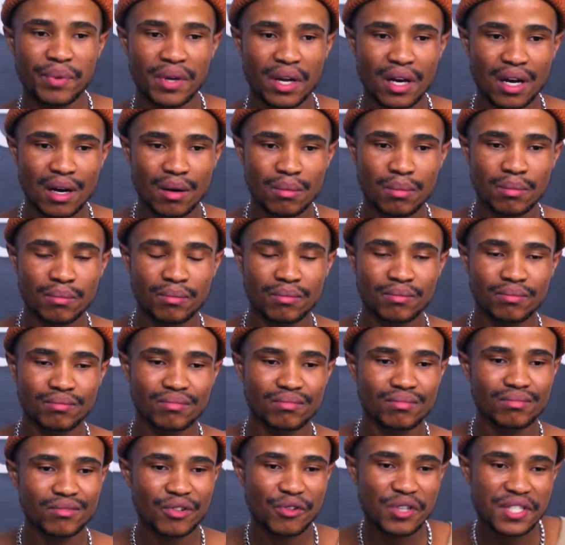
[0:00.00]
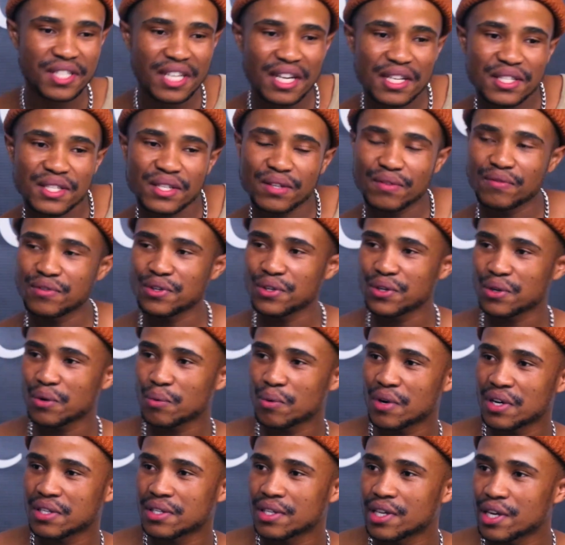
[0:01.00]
become recessive to your
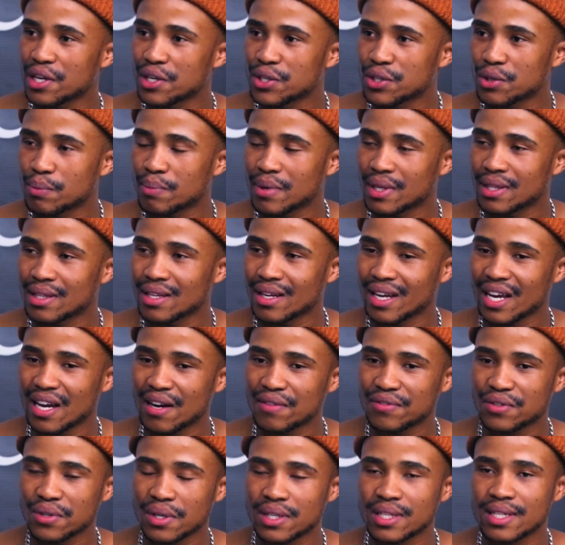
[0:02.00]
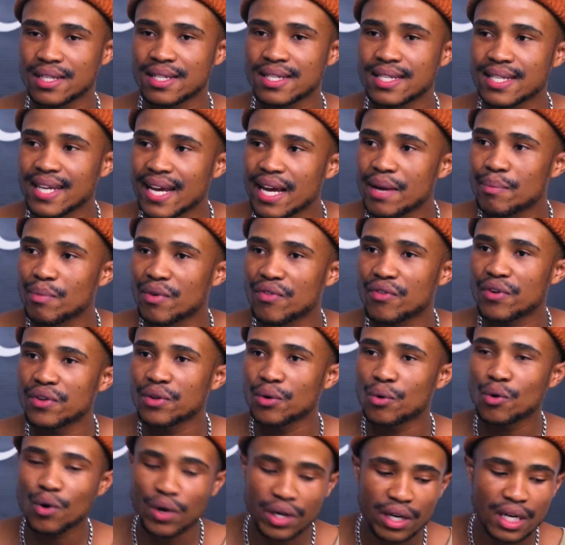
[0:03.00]
work schedule, but they have to understand before
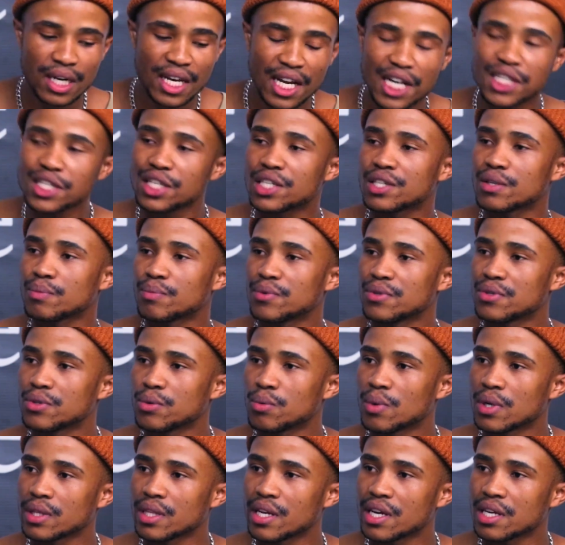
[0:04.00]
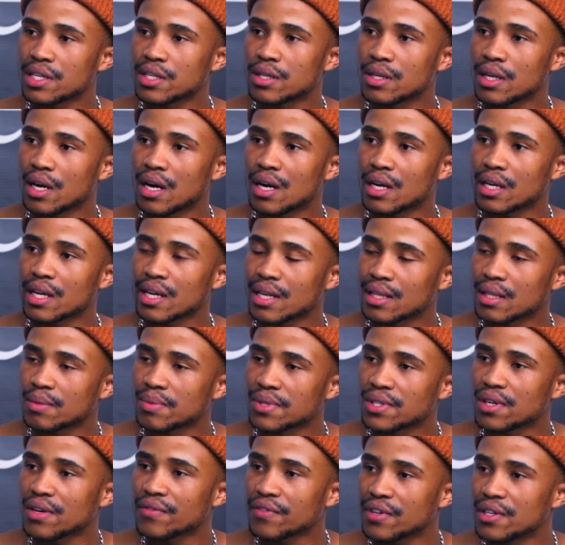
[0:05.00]
they go in a relationship with you what they actually are getting
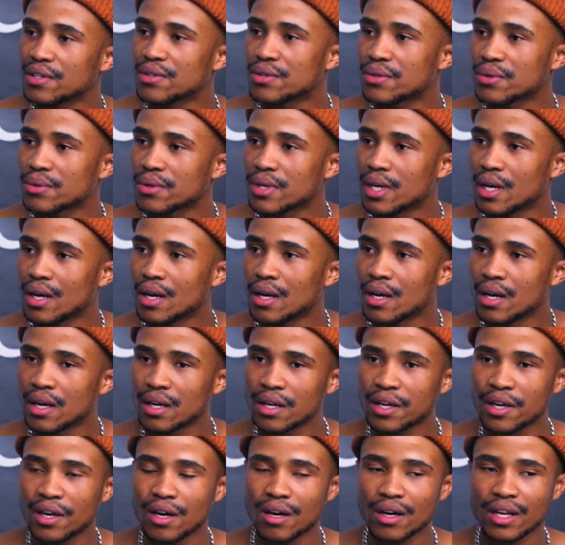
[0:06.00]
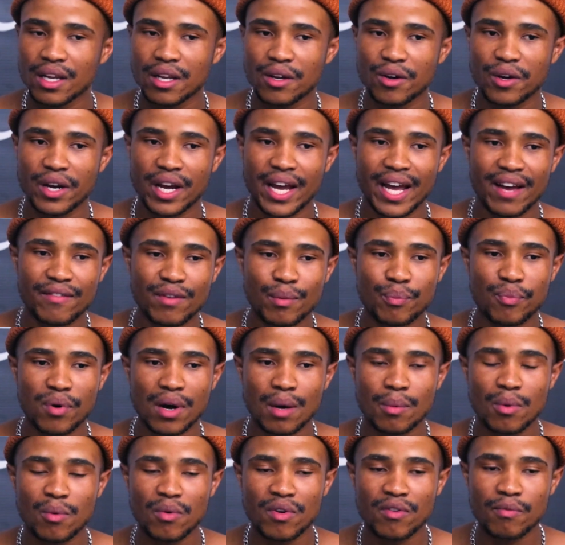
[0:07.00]
themselves into. You know, I cannot have a
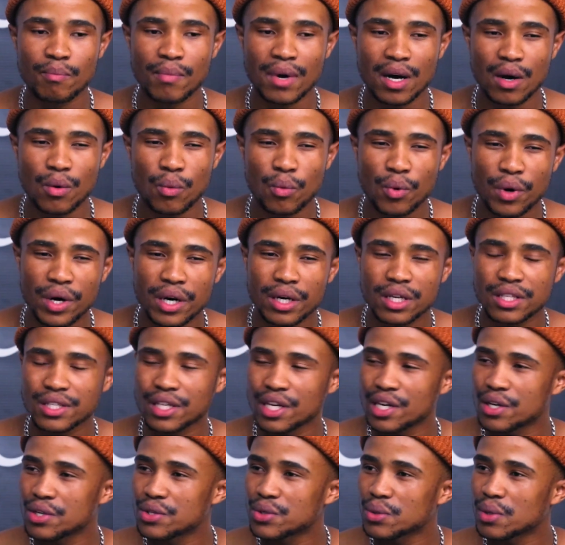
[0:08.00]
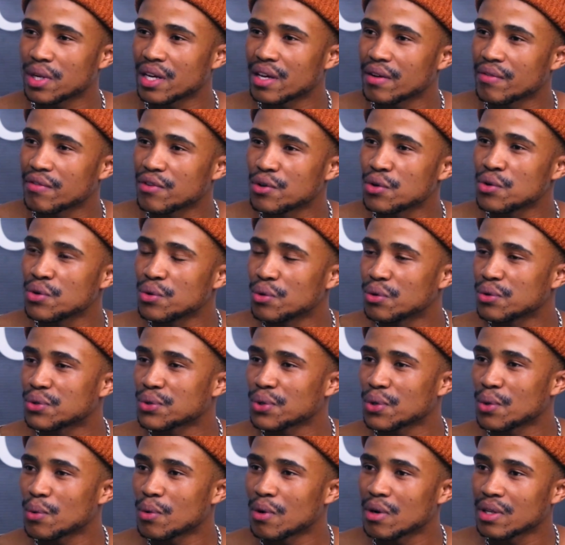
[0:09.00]
problem with my work schedule if you knew
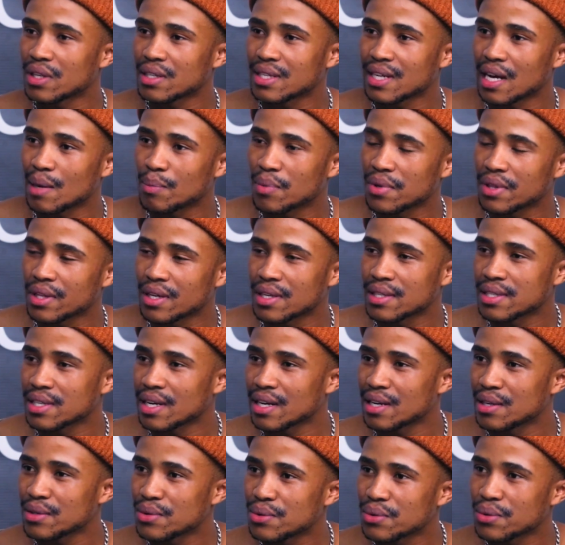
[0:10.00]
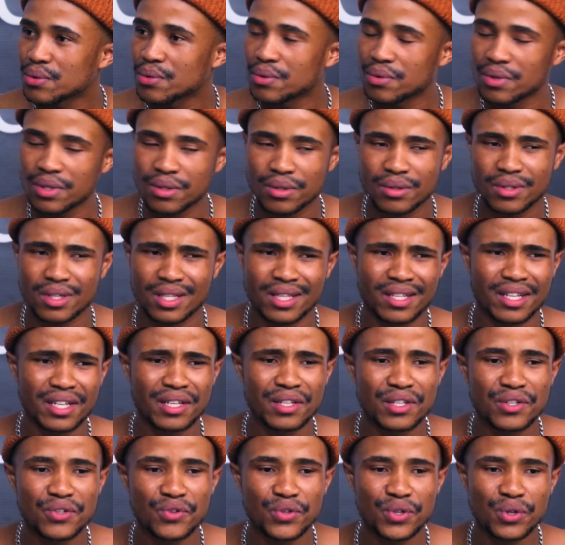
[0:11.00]
so well the type of things that I do in the
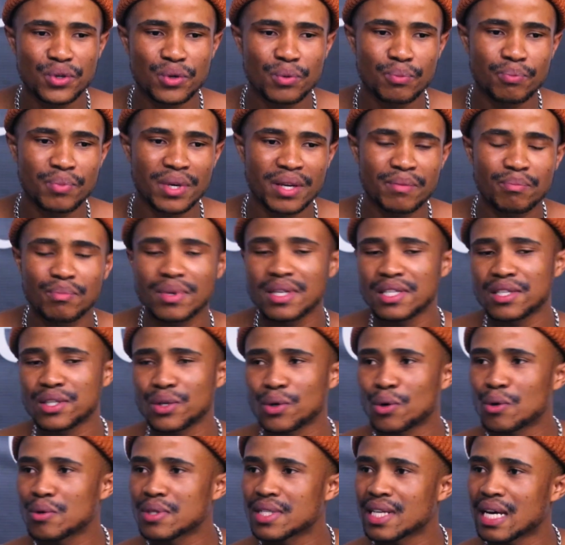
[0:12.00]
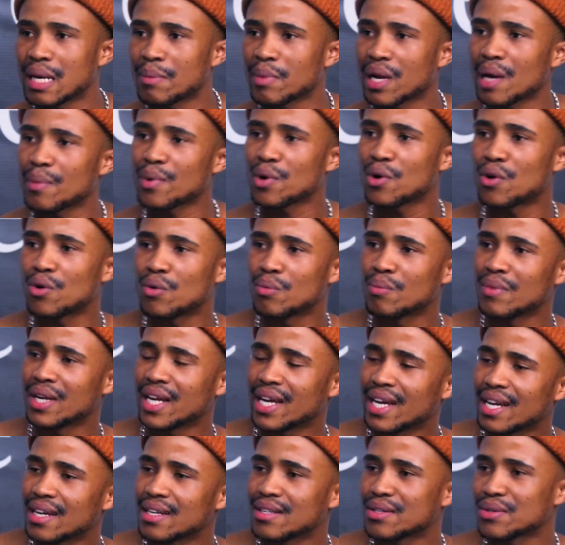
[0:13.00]
industry, or being busy the whole time, coming home
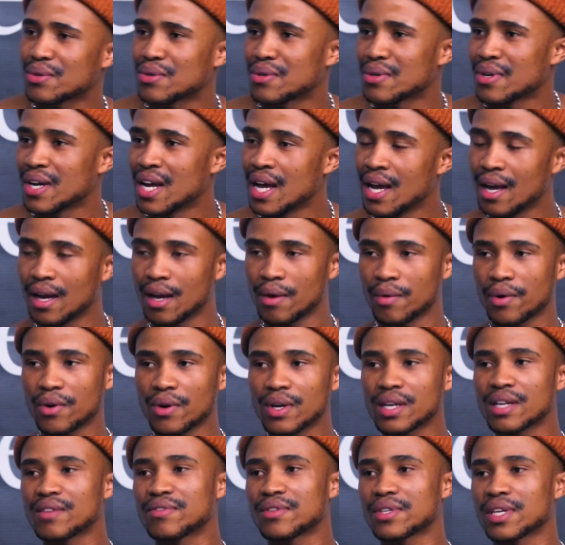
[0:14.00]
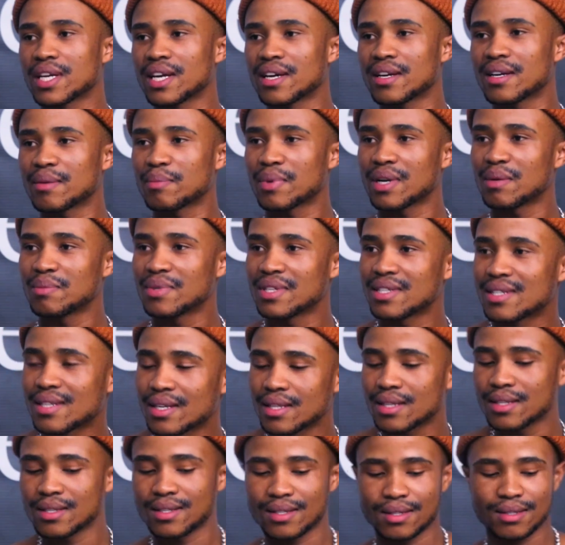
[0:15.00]
late, or we don't live together. But I'm just
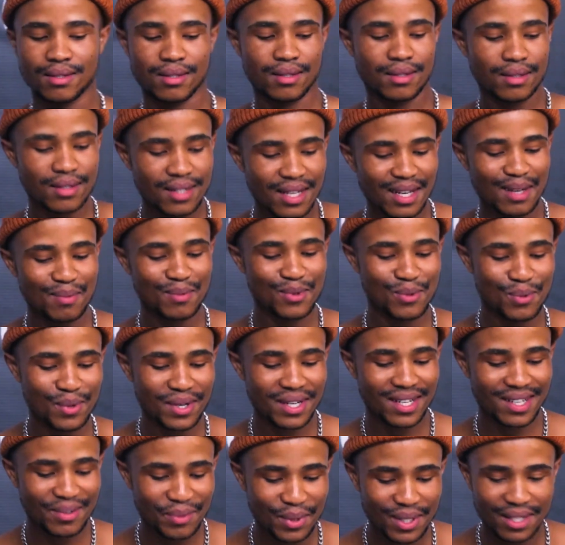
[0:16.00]
saying, there's times where